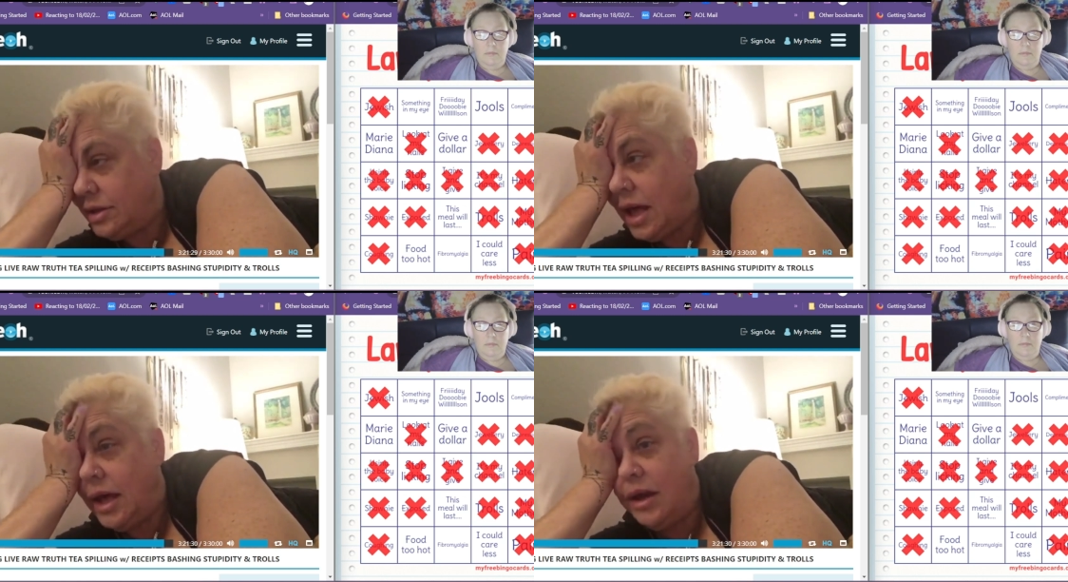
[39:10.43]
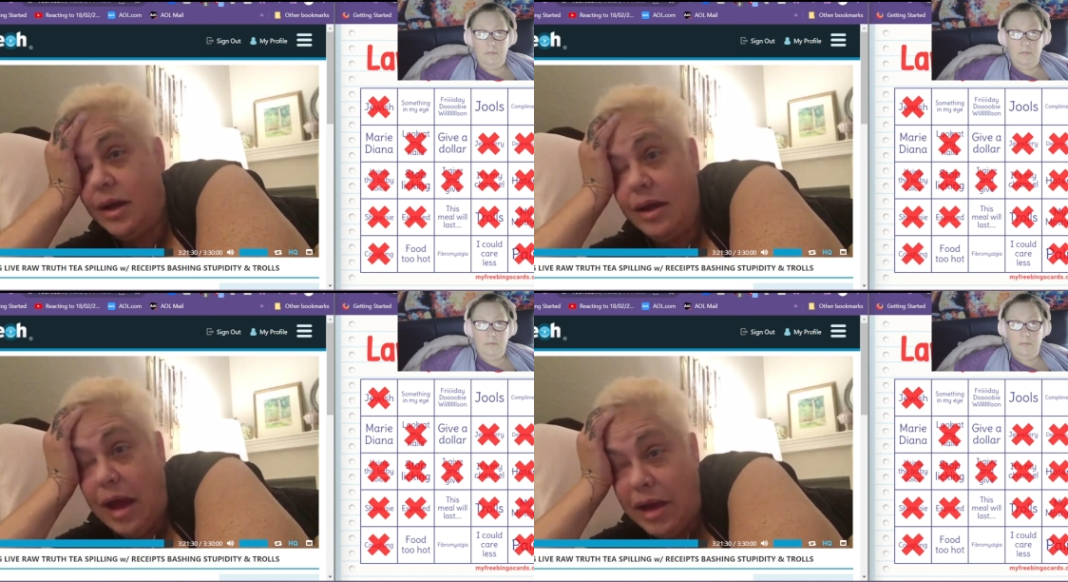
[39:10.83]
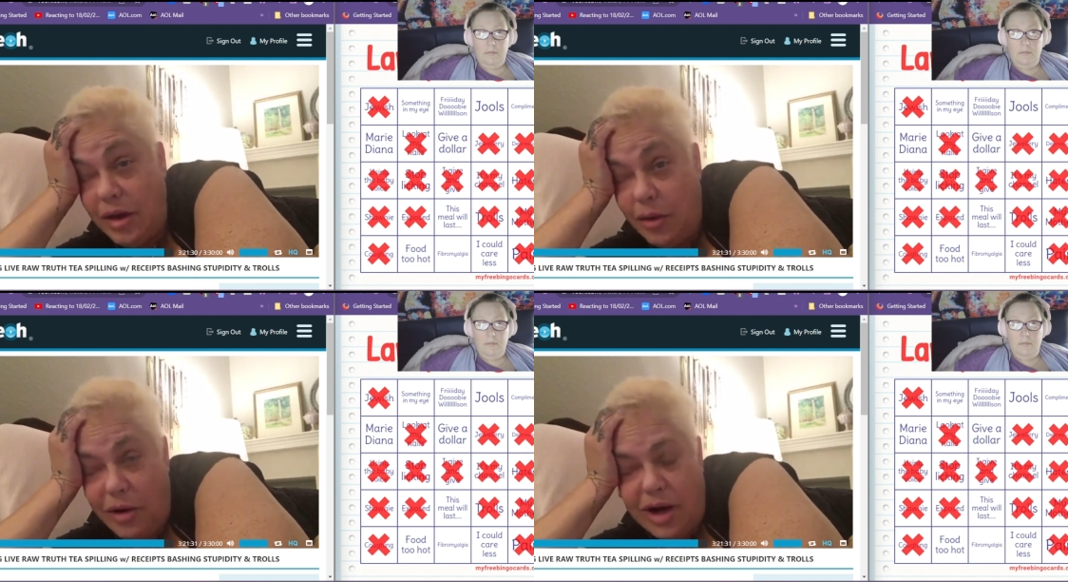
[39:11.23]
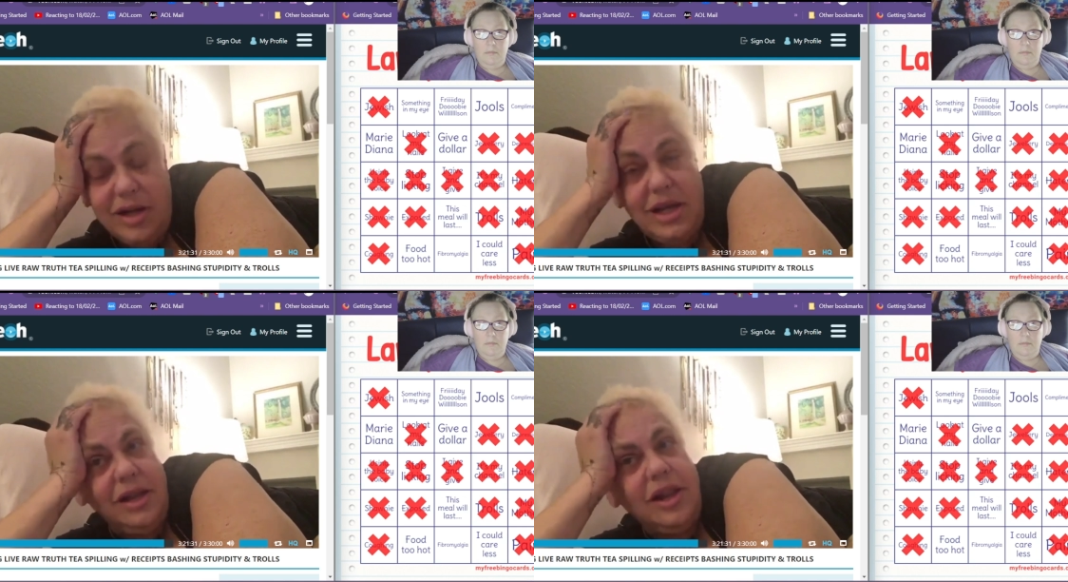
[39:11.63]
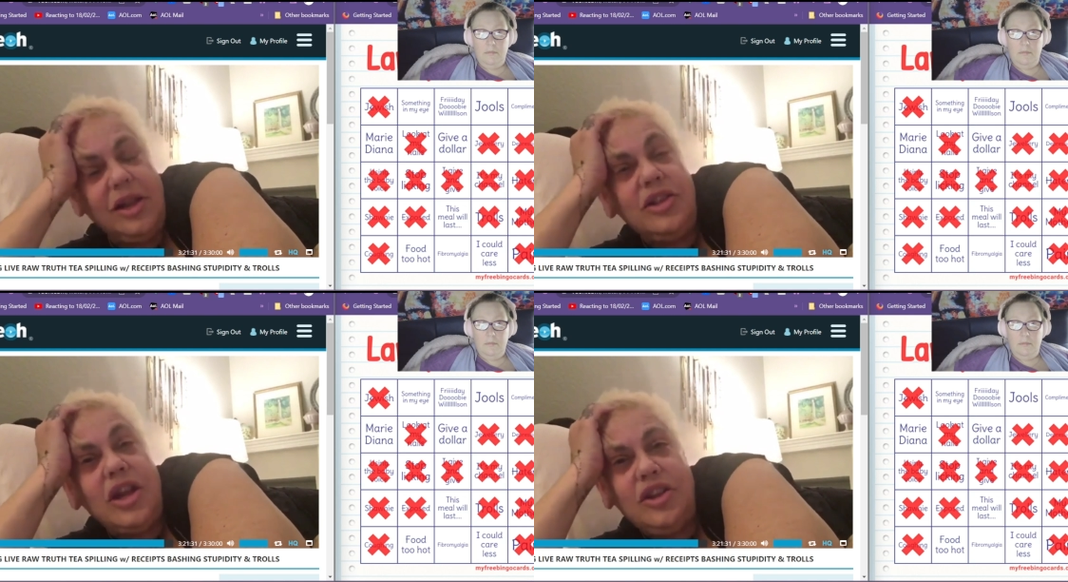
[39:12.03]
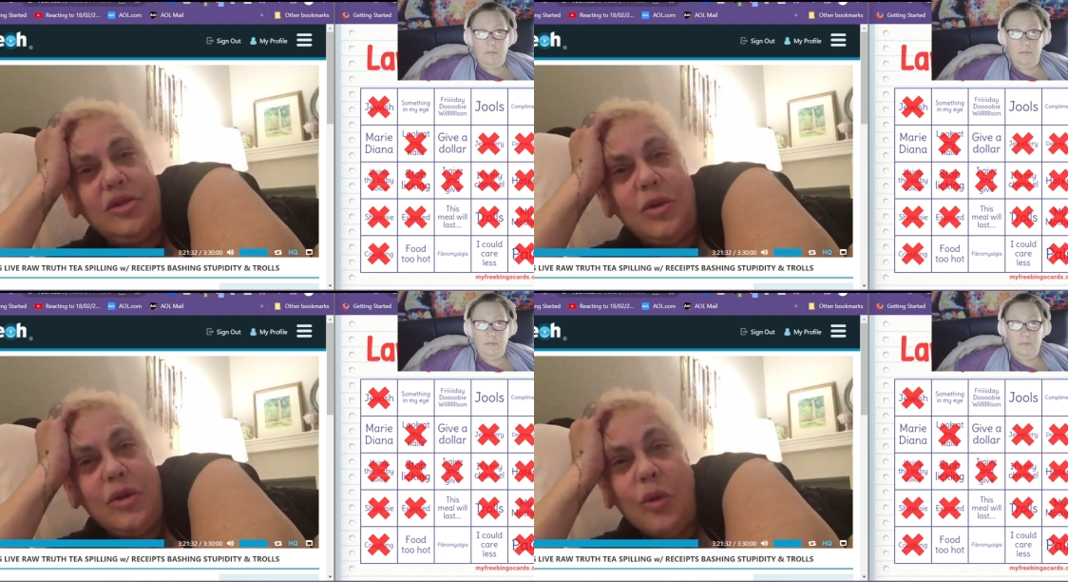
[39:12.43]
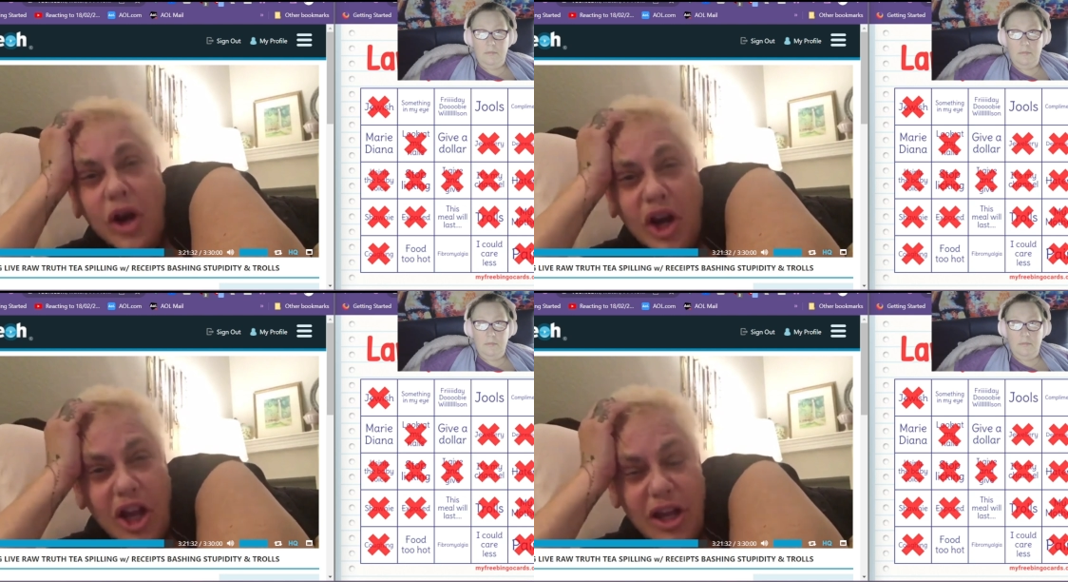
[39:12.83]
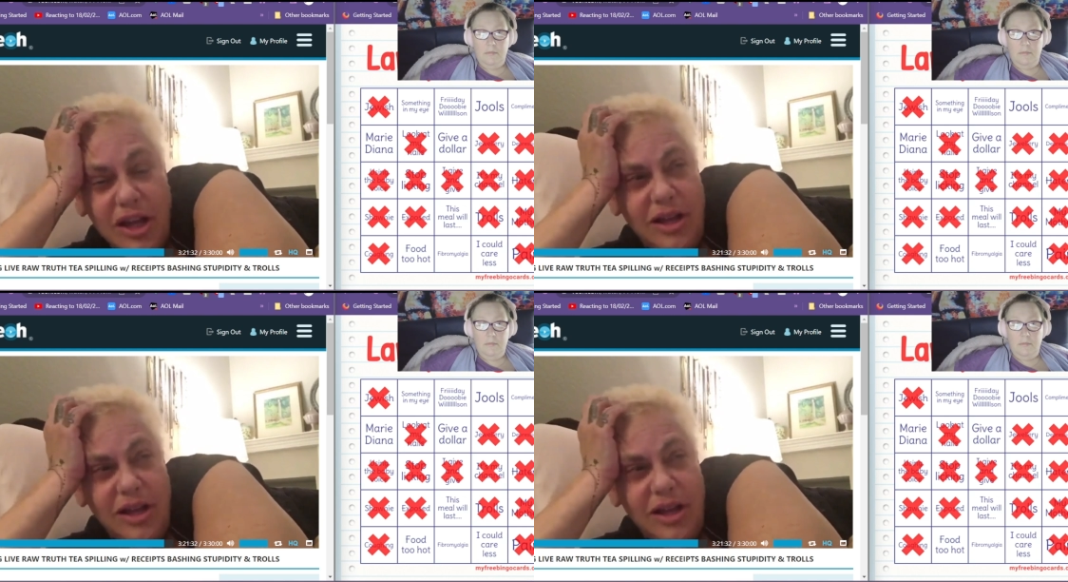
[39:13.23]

Speaker 1: is that I don't want to take a lunch. I just want to work.